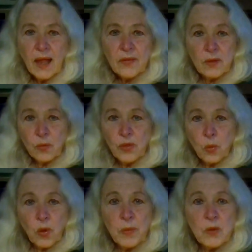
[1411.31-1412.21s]
The
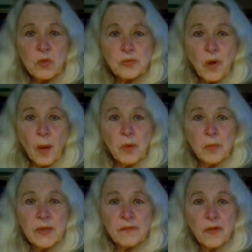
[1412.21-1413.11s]
woman was
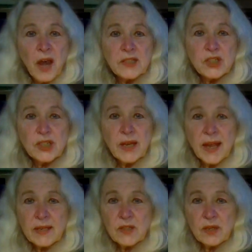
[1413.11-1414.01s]
probably French,
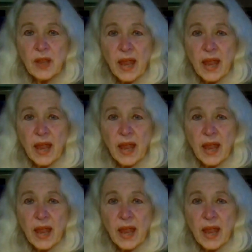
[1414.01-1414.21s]
and